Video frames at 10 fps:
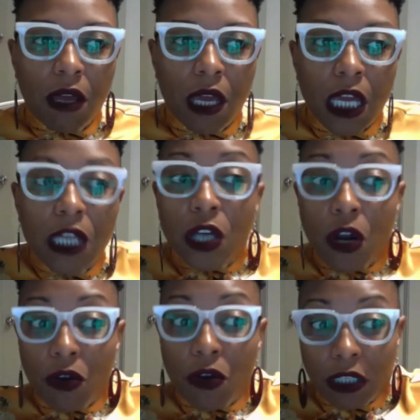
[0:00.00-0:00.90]

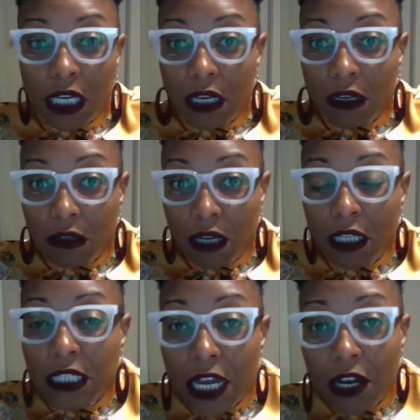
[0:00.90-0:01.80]
internally, at
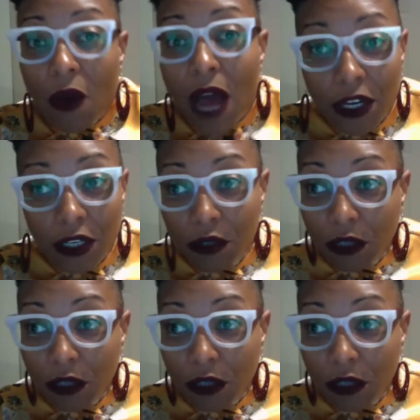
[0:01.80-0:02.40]
least I know I do,